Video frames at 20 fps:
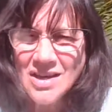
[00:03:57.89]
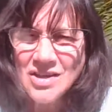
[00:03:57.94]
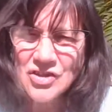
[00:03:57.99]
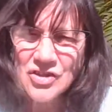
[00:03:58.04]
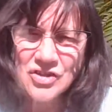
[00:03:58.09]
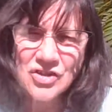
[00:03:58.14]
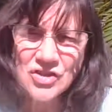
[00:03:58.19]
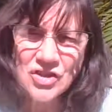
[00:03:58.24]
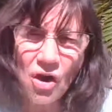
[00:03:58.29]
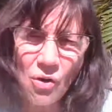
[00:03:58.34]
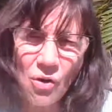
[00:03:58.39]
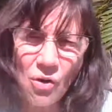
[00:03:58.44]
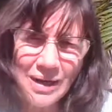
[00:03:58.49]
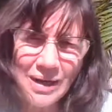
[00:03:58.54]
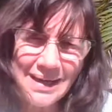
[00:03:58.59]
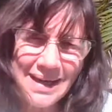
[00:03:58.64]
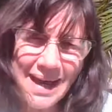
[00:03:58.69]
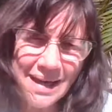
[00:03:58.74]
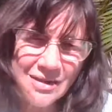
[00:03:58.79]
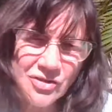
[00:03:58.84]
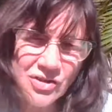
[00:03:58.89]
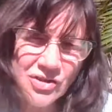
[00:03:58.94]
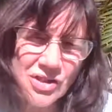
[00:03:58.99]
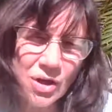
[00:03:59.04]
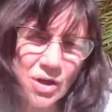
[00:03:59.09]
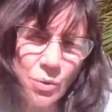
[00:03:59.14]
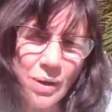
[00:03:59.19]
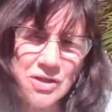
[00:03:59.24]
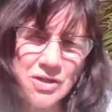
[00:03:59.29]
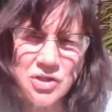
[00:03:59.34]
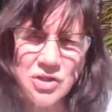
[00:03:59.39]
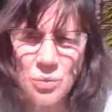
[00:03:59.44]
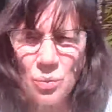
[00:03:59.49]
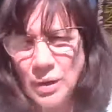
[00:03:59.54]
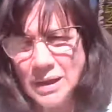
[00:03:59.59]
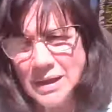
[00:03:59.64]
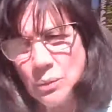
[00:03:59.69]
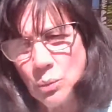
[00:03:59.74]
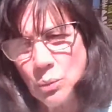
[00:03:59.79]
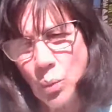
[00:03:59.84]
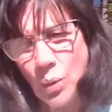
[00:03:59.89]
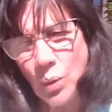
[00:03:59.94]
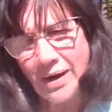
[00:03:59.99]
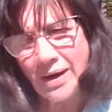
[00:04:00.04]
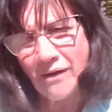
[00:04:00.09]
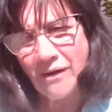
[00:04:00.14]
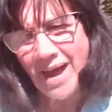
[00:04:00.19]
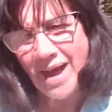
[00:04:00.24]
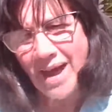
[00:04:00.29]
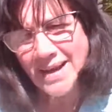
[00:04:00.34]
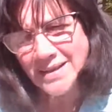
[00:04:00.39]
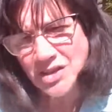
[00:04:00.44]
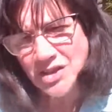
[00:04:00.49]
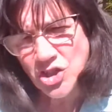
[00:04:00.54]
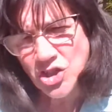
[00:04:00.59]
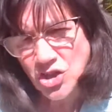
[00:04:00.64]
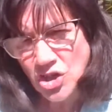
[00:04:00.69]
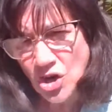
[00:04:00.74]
So it answers the question when and where, and it